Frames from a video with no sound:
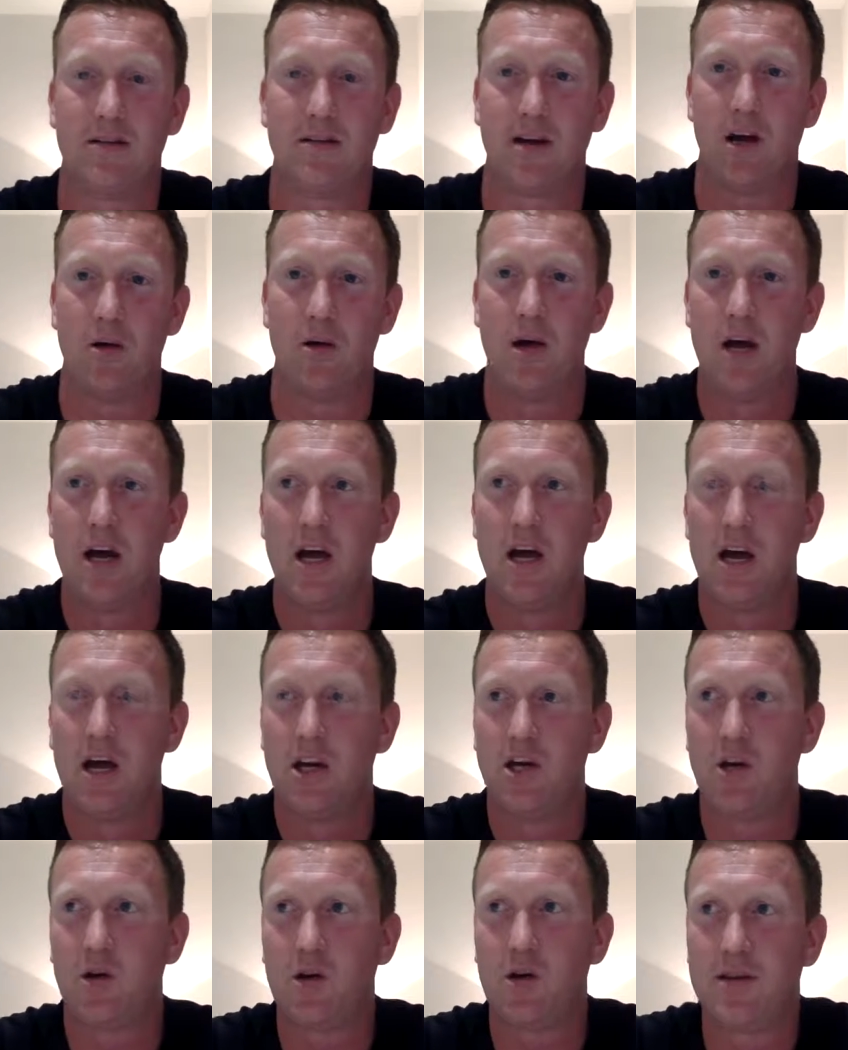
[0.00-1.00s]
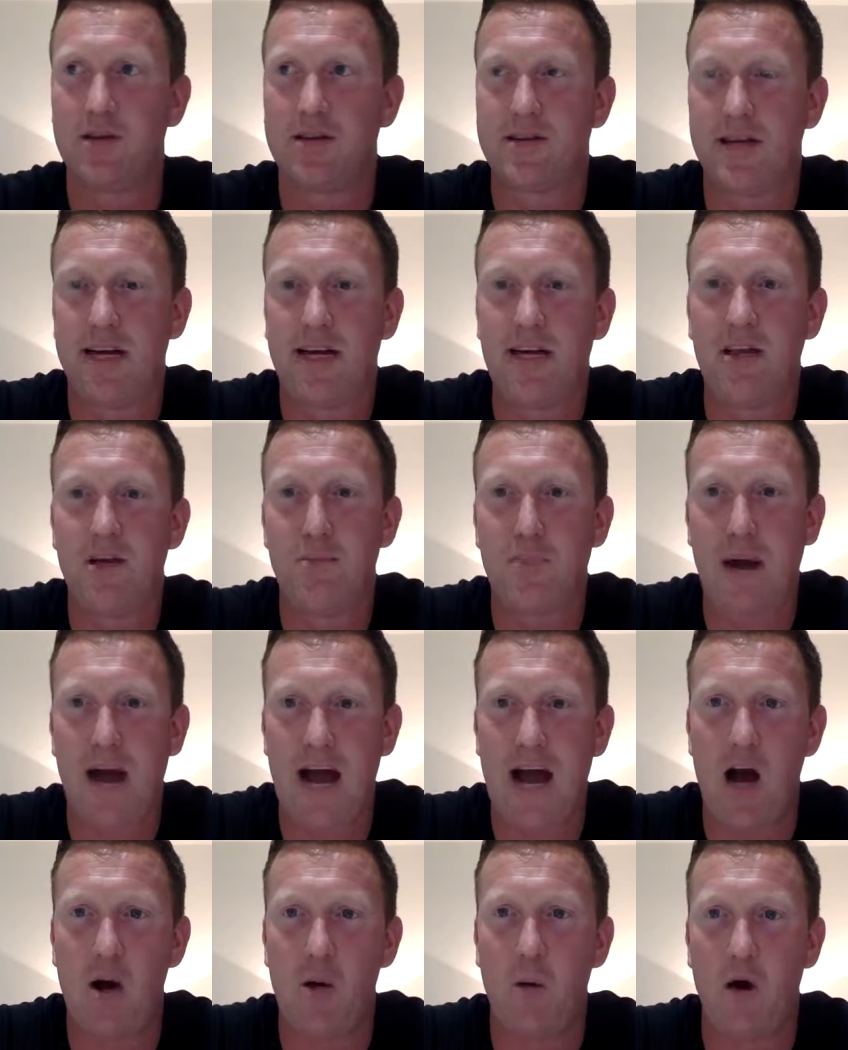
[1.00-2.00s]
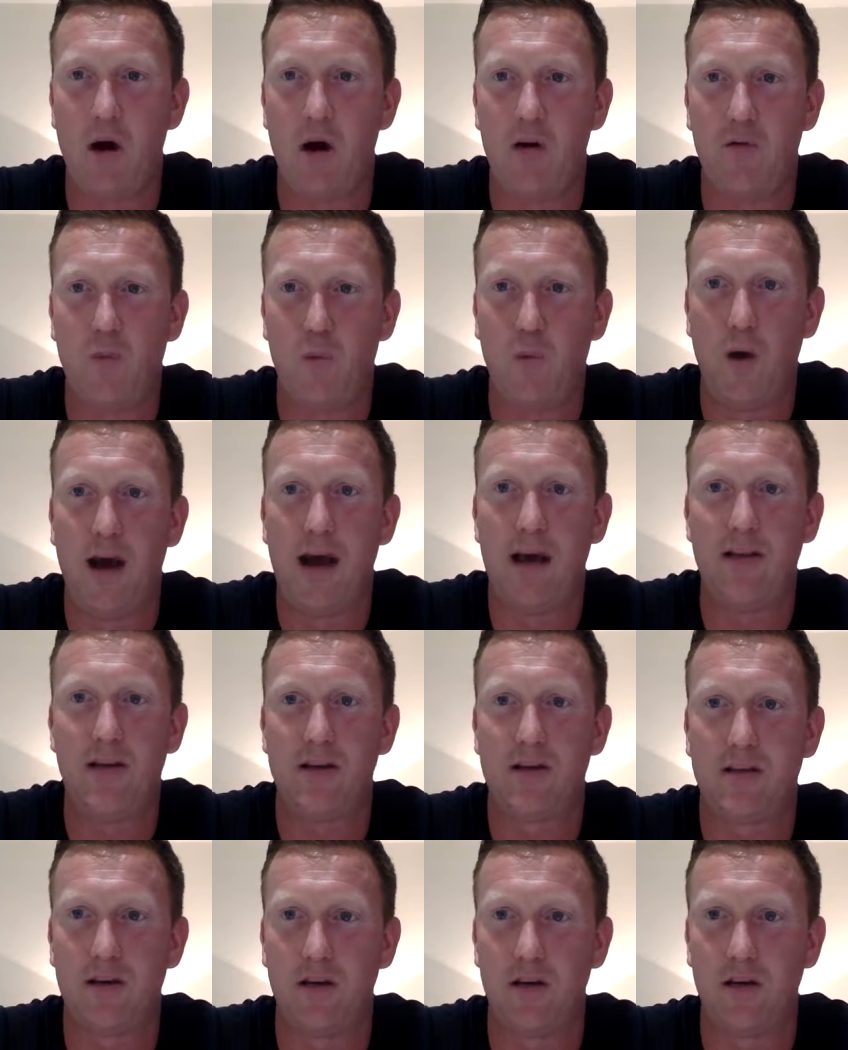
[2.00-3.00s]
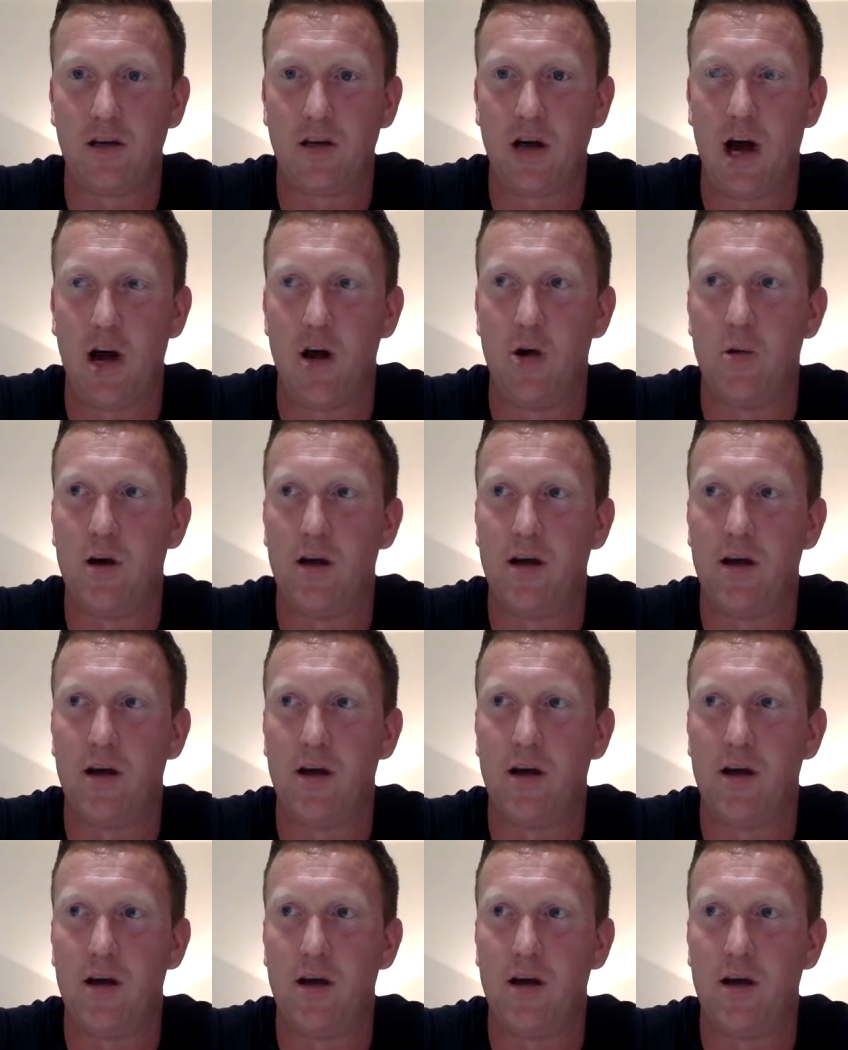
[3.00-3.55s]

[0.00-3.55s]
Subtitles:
So you can see the power of where this can go.